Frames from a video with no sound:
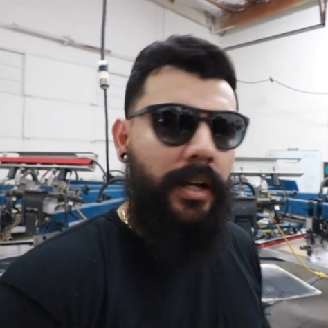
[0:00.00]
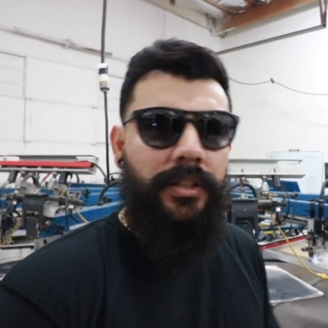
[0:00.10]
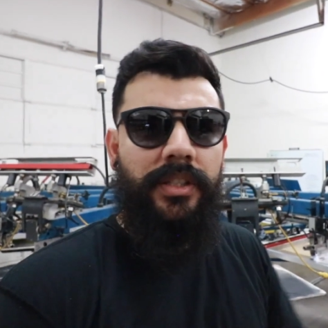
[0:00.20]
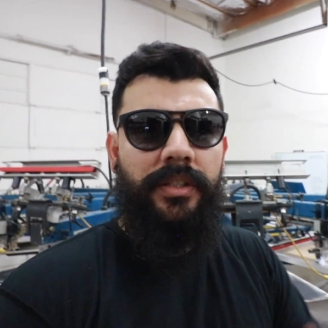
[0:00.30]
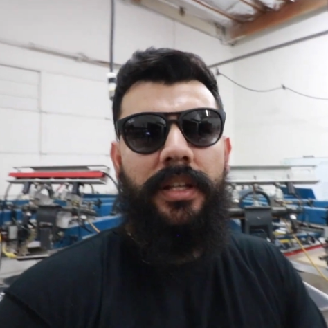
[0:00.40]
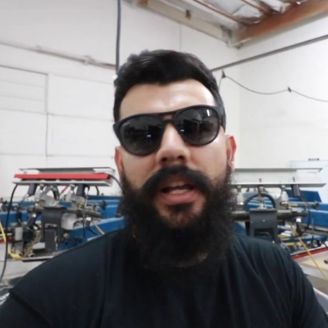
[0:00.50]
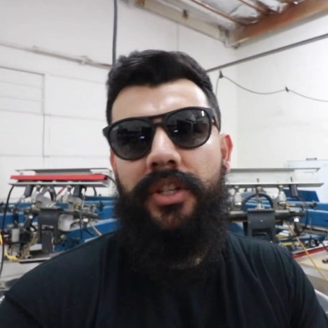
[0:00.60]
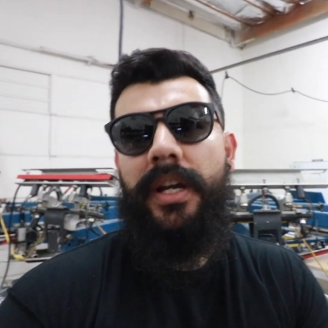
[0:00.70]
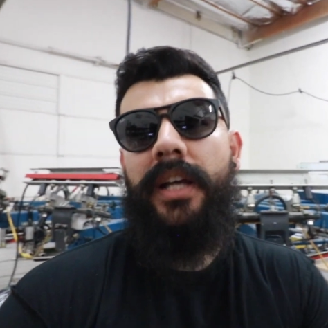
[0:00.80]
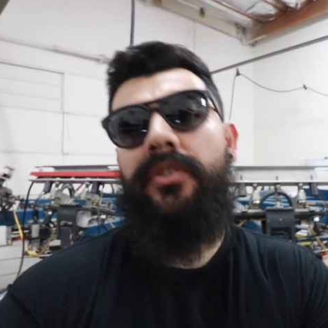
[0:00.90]
just to let
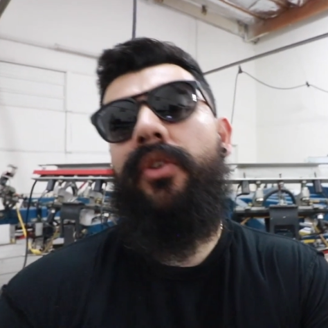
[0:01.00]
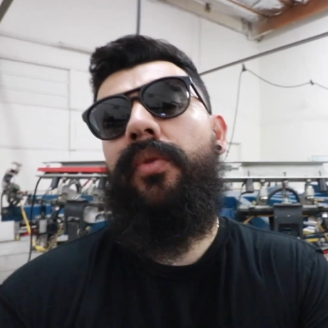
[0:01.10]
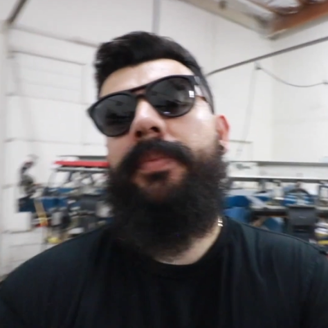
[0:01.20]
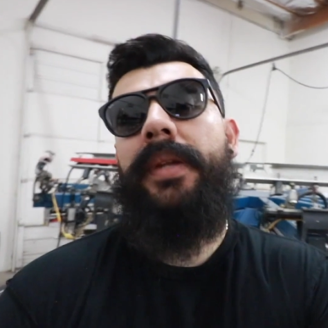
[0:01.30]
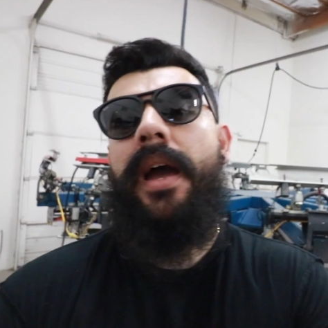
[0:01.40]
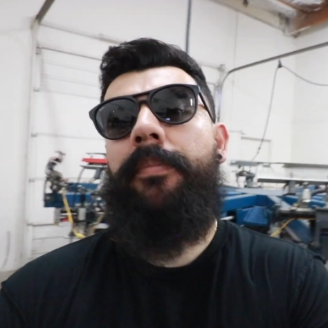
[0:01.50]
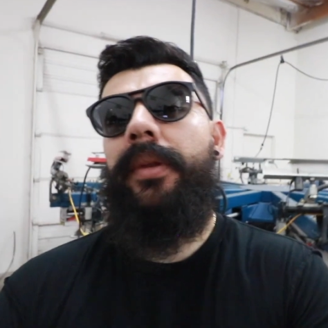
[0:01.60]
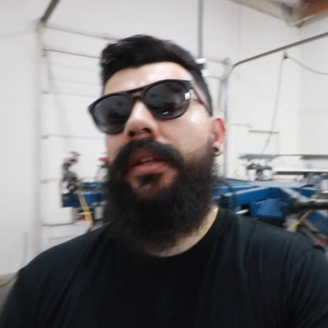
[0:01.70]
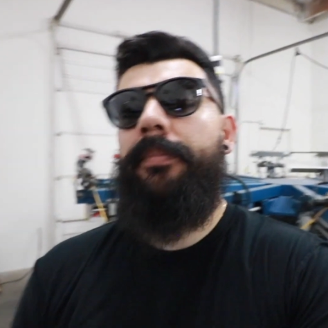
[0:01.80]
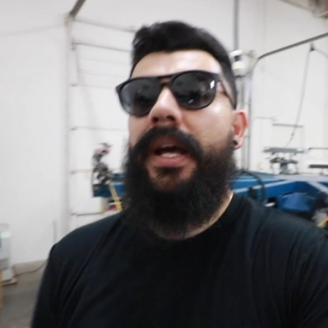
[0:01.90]
you guys know what's been
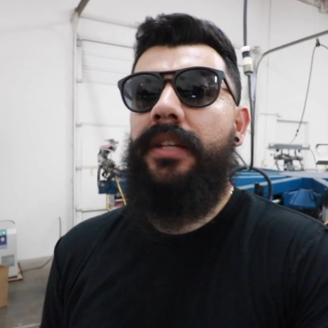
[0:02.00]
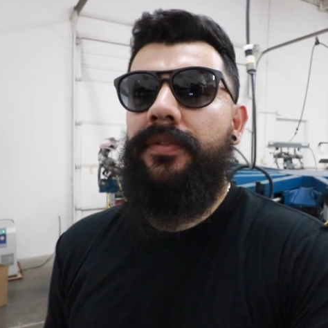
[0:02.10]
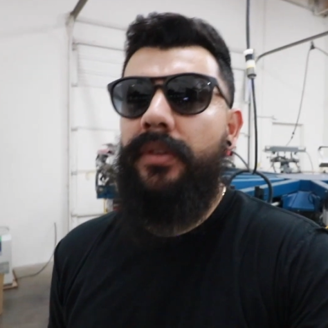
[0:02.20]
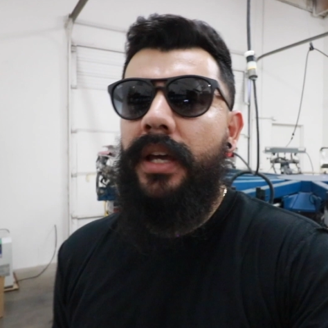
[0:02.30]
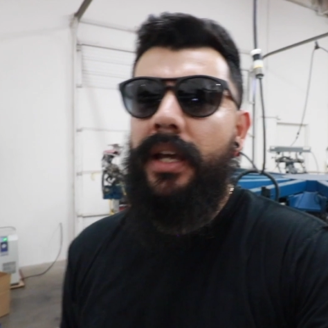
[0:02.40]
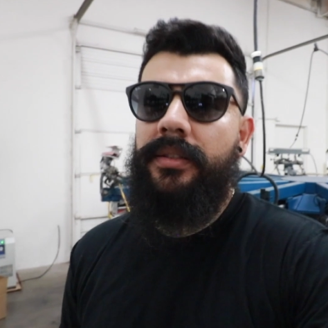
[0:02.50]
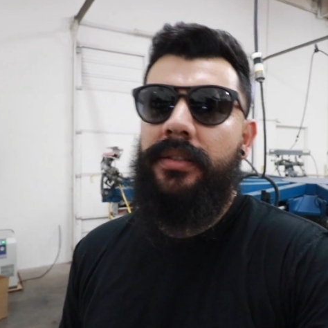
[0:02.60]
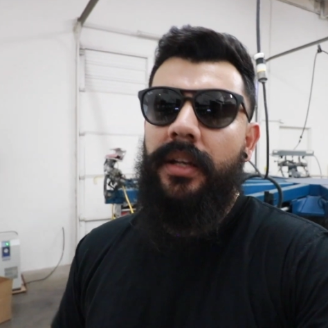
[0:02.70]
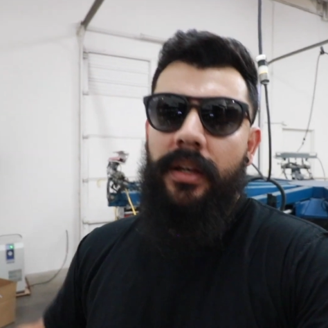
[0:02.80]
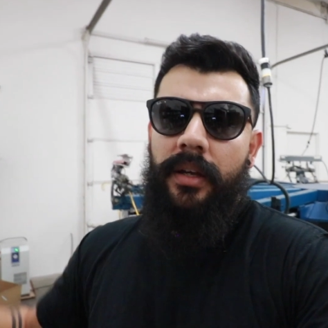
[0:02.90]
happening the past few days,
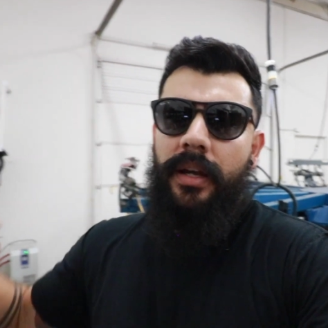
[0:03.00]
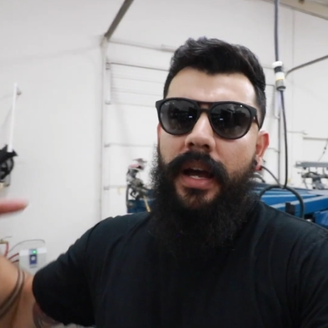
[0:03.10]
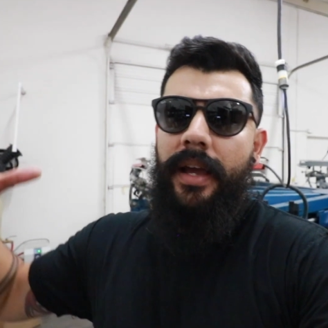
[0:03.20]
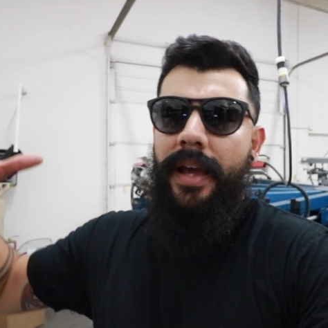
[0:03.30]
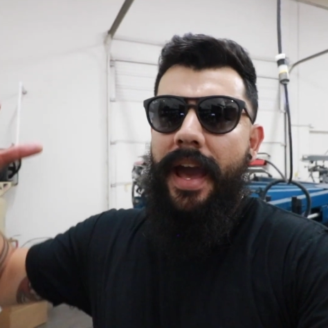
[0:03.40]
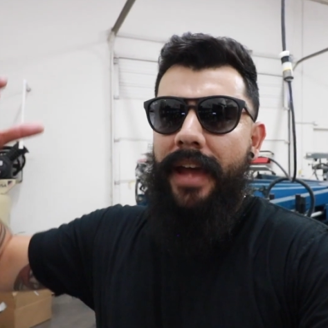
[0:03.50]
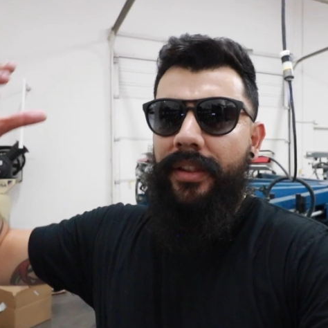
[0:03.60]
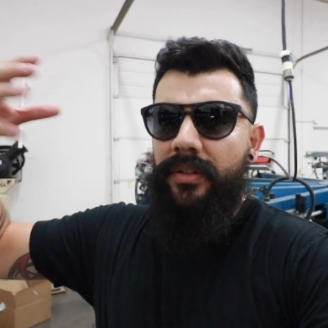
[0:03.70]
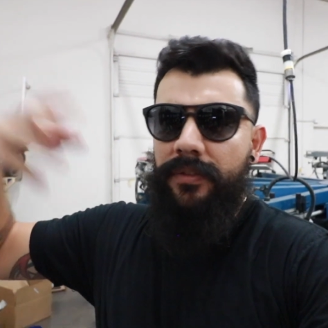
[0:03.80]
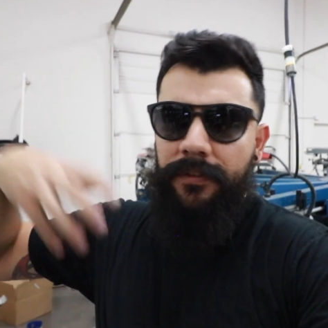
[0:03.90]
I had
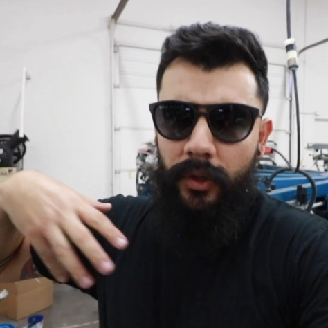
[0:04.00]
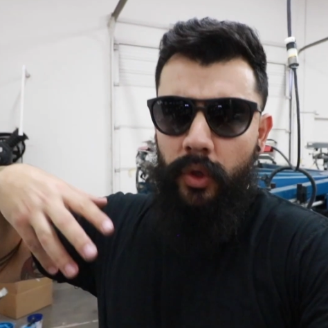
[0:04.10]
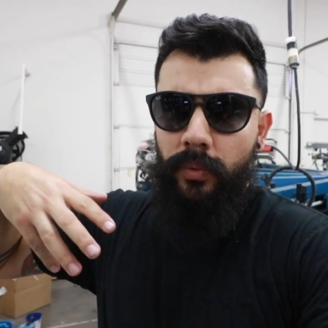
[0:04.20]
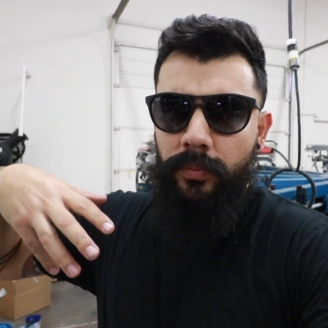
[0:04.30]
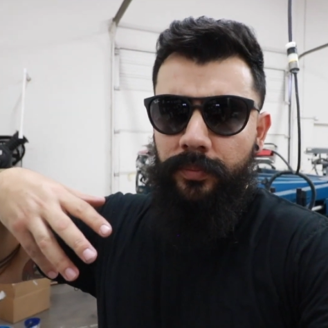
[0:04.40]
the flu,